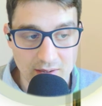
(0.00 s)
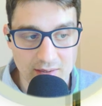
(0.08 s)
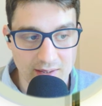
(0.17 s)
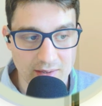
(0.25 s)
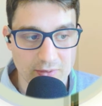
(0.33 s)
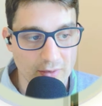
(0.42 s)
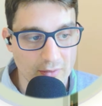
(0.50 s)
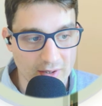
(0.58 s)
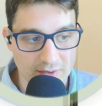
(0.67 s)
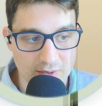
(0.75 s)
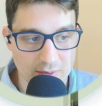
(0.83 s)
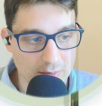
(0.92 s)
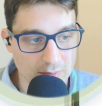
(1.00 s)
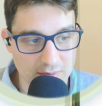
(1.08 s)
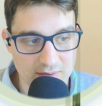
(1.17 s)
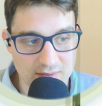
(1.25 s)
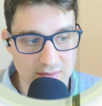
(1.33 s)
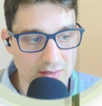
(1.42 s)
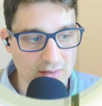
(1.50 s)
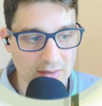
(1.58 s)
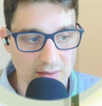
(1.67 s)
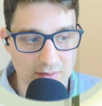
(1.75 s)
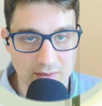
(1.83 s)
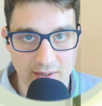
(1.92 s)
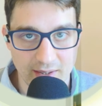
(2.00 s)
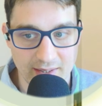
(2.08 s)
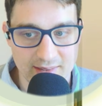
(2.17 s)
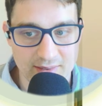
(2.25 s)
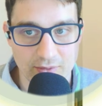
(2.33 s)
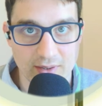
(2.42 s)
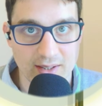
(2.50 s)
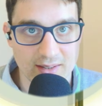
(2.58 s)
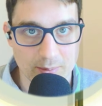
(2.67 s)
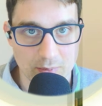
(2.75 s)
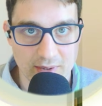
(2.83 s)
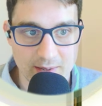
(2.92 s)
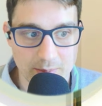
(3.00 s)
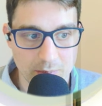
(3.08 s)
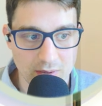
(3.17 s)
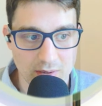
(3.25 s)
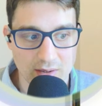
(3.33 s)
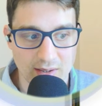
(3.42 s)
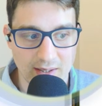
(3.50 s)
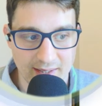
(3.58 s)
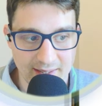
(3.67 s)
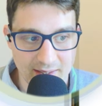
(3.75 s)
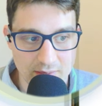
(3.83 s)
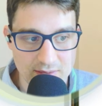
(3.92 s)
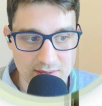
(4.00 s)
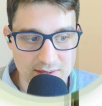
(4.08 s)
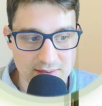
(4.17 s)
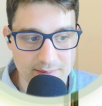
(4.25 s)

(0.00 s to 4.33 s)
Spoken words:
if we want to use it with multiple accounts,